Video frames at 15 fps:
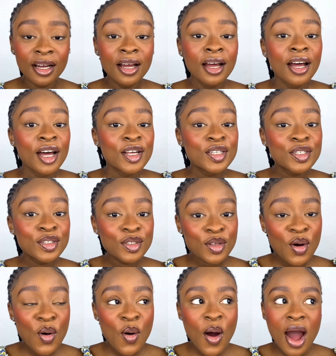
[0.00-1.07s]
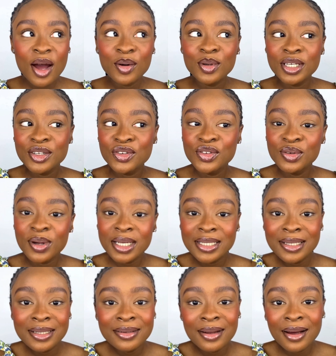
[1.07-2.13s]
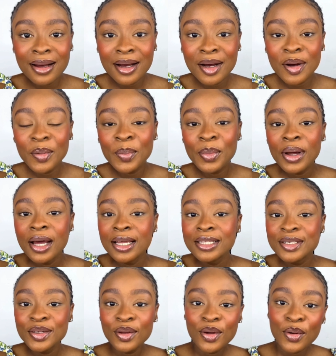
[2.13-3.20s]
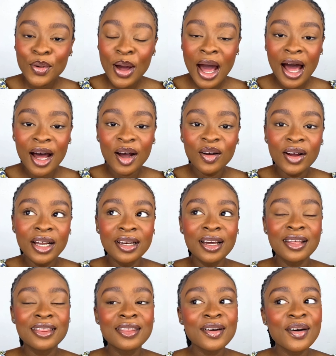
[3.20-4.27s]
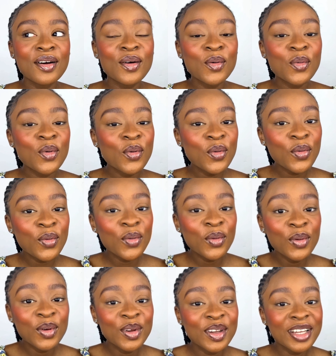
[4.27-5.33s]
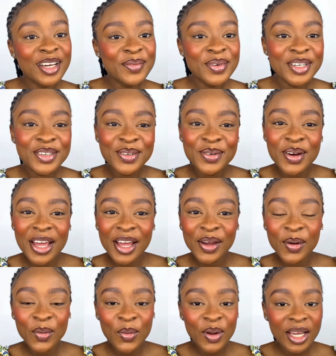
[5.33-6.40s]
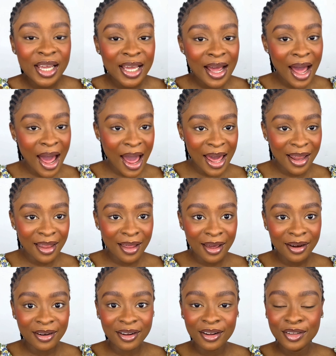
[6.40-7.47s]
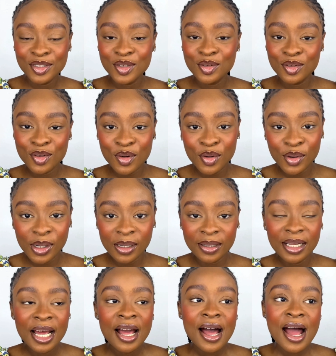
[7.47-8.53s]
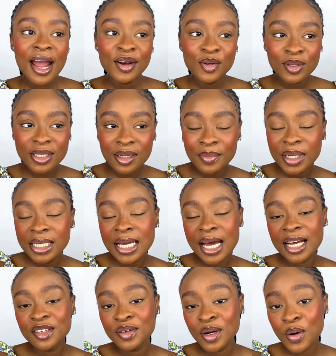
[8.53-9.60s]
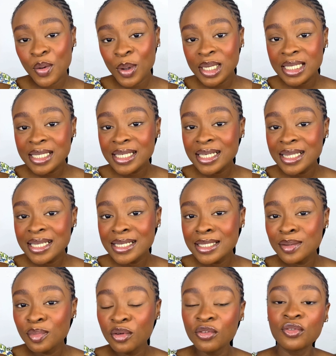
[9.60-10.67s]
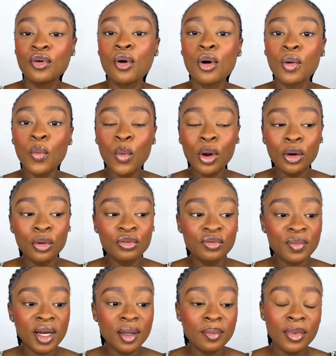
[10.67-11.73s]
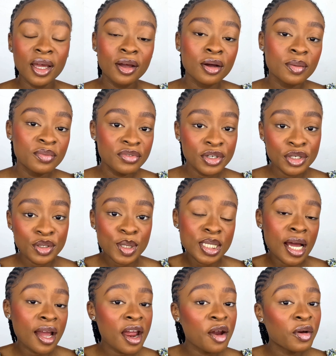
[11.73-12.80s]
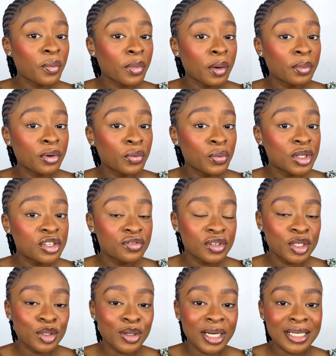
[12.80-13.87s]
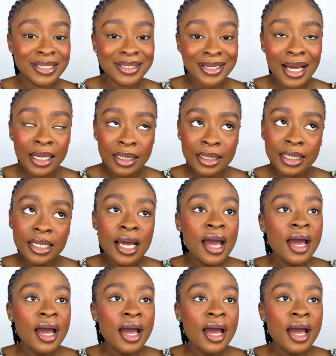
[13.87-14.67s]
So I was dressing up to go out and I thought, oh, let me do a quick eyeliner tutorial. I know somebody has requested this before on one of my makeup videos. I can't remember which video exactly,